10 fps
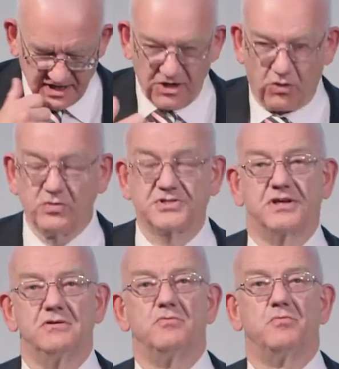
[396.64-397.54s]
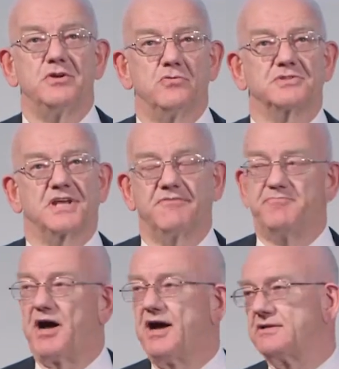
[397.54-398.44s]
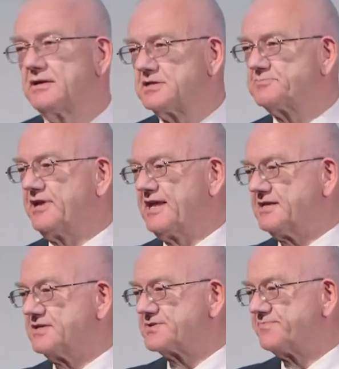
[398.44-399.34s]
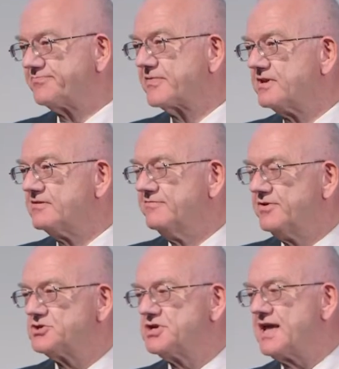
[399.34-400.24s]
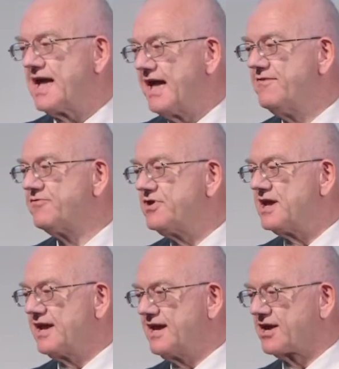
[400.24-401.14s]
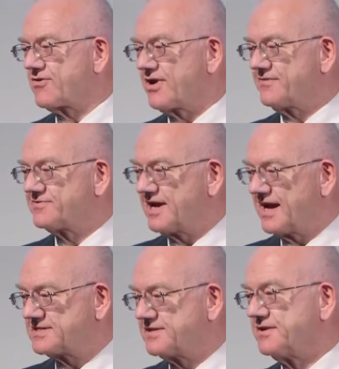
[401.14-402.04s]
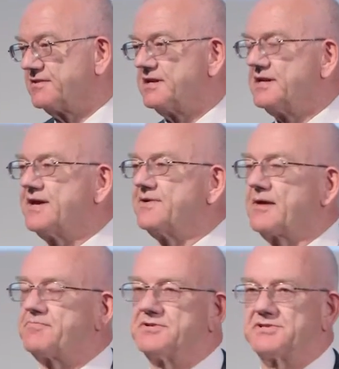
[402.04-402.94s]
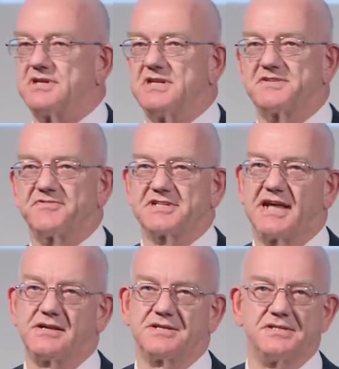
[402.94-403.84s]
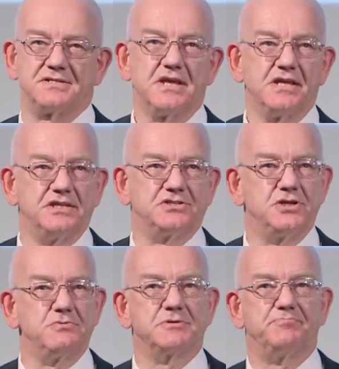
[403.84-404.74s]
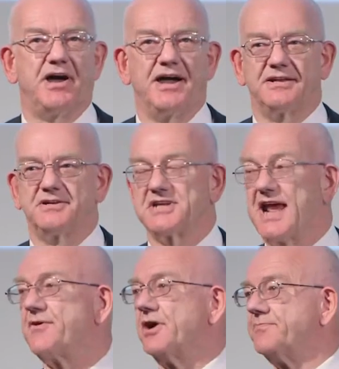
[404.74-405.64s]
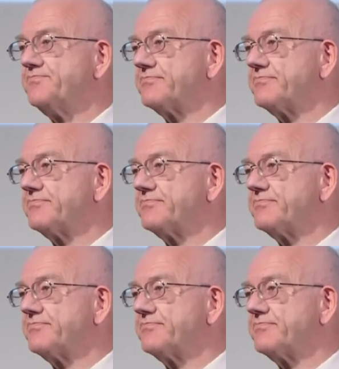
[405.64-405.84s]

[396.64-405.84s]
Also, we ought to have pilotless planes. Virtually every aircraft accident that now happens that leads to fatalities is due to pilot error.